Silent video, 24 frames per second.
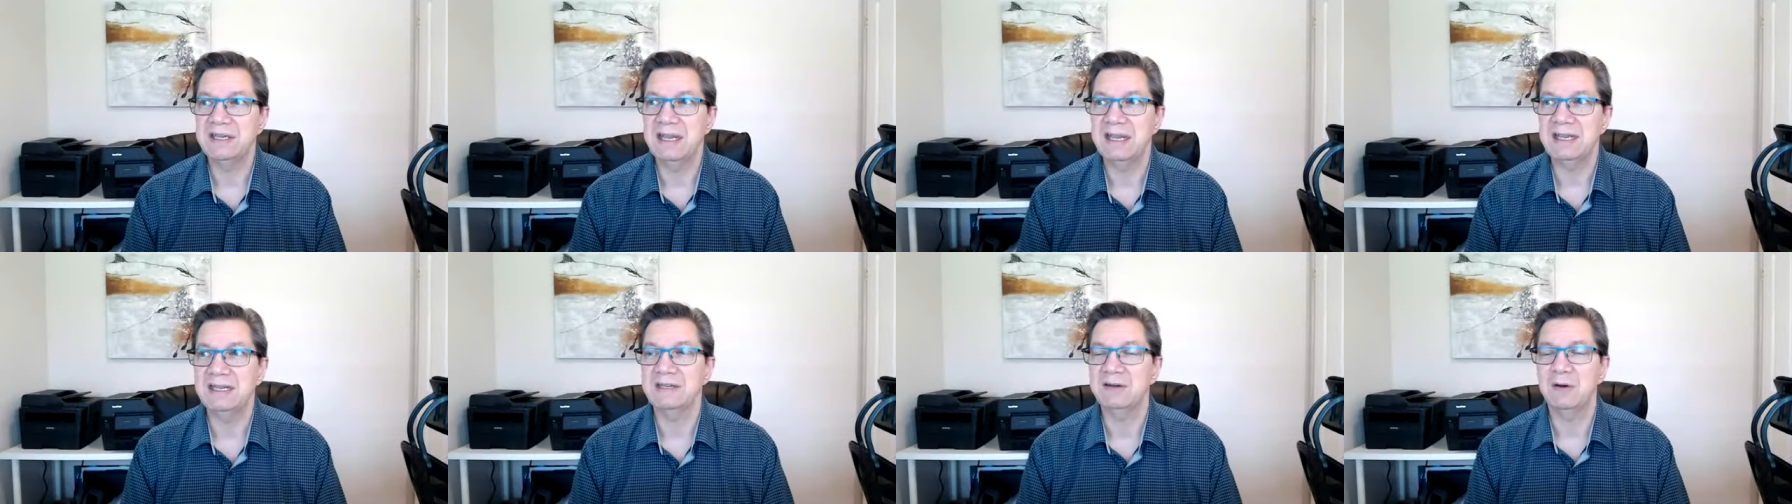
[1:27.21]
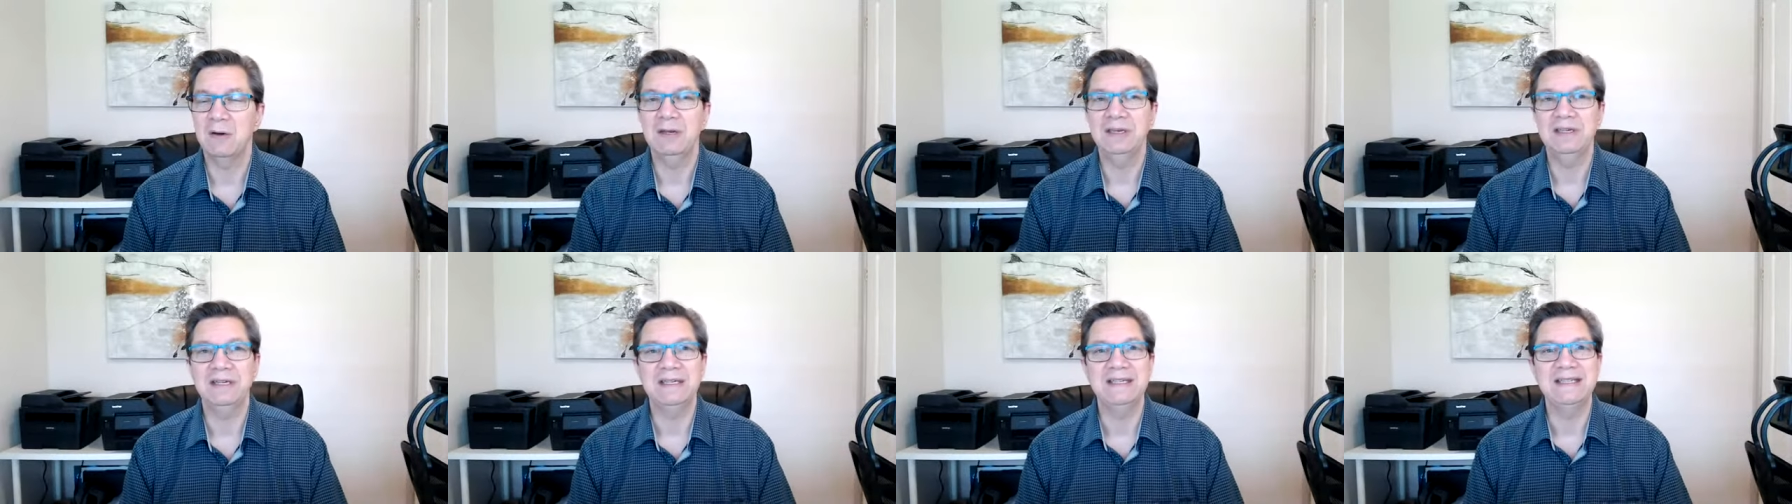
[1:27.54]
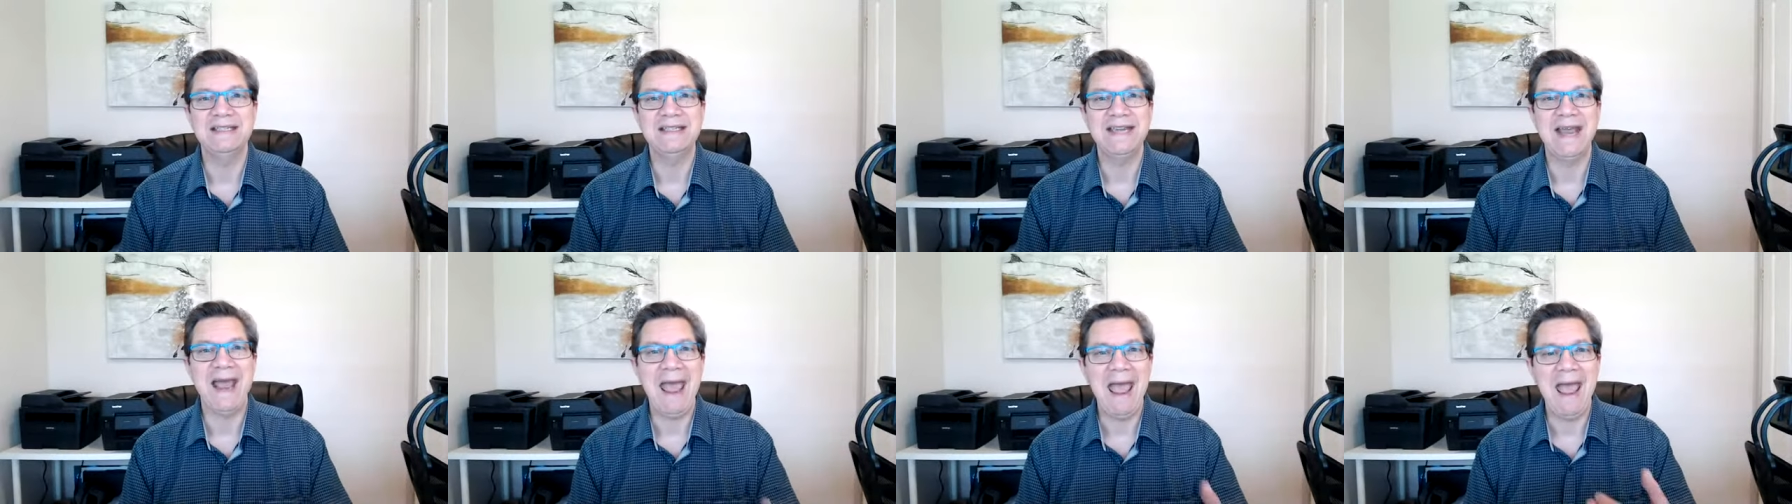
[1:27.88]
it's going to
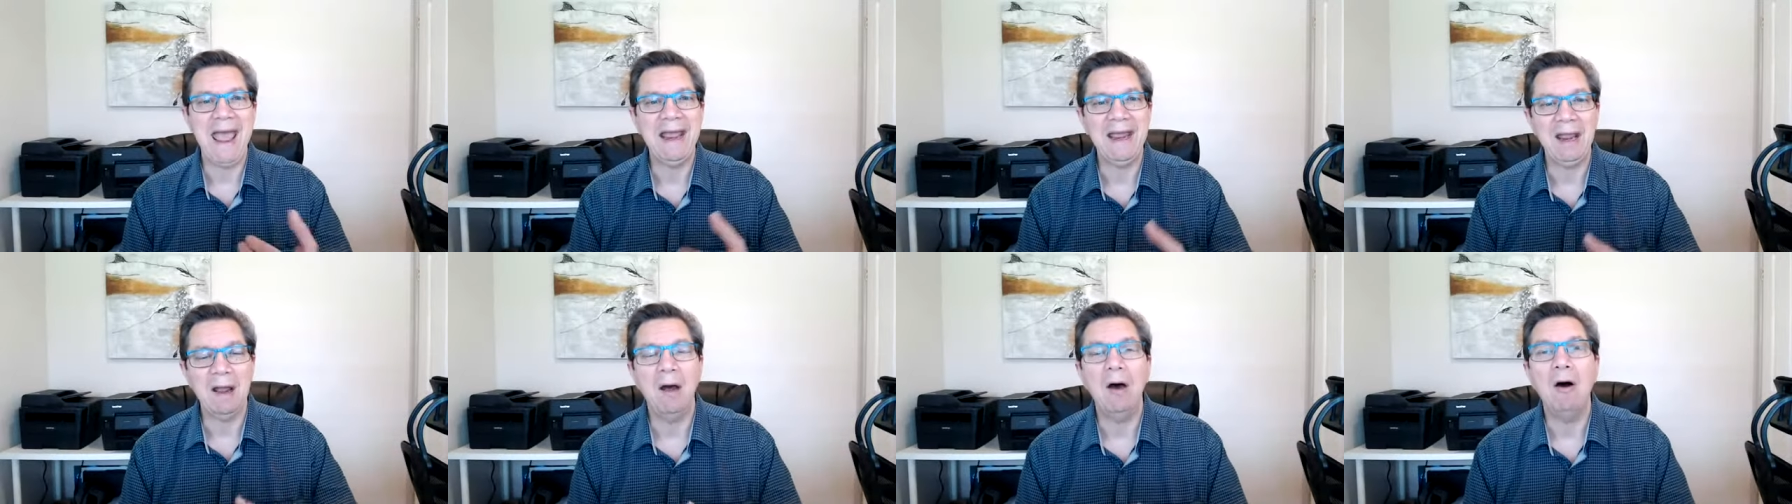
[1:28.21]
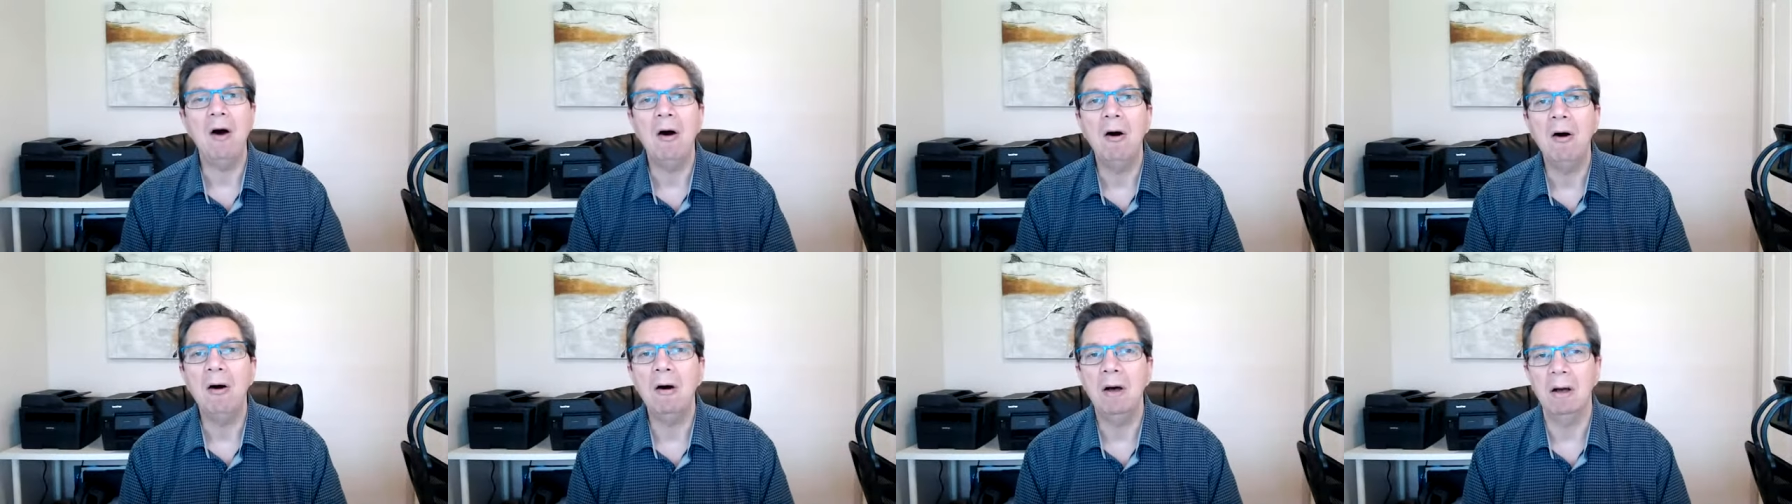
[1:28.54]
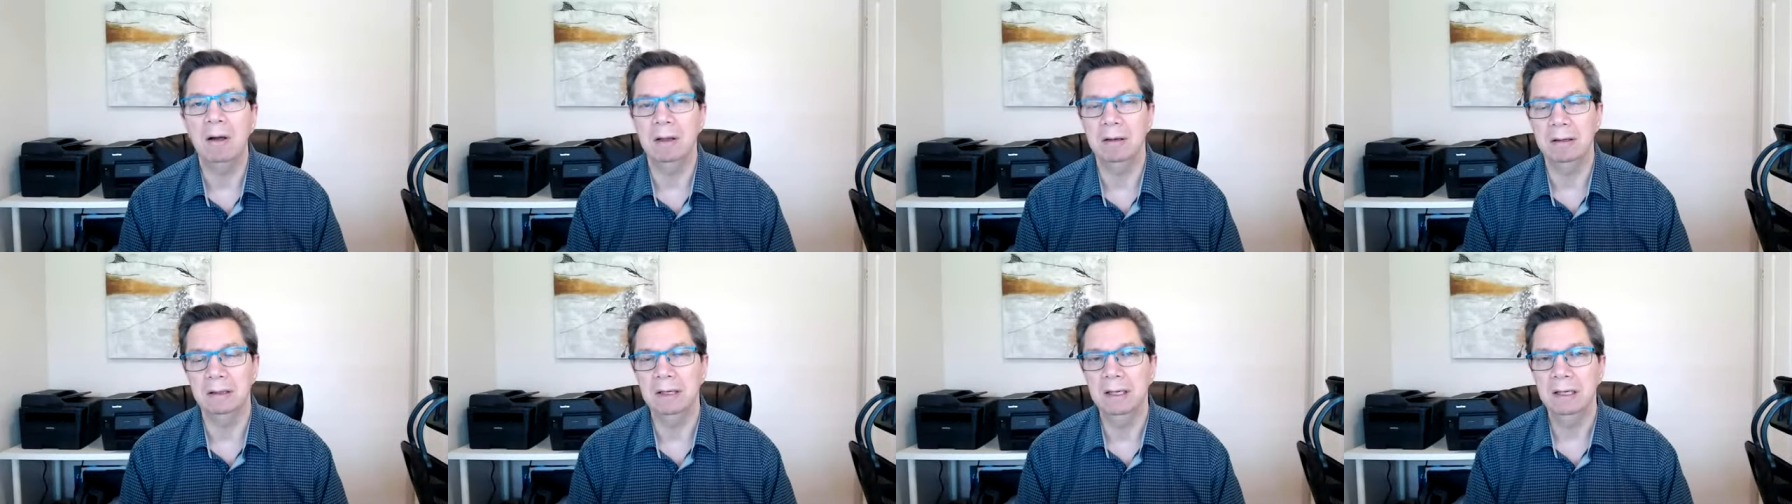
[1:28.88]
tack
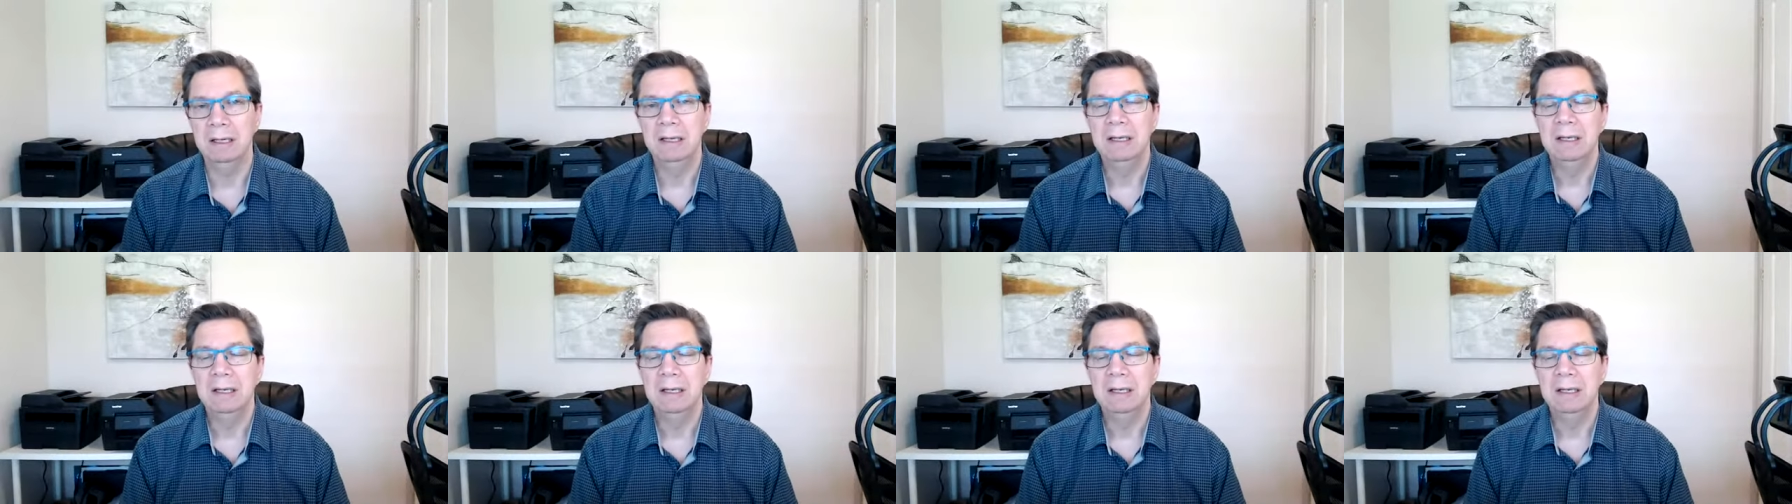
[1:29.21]
on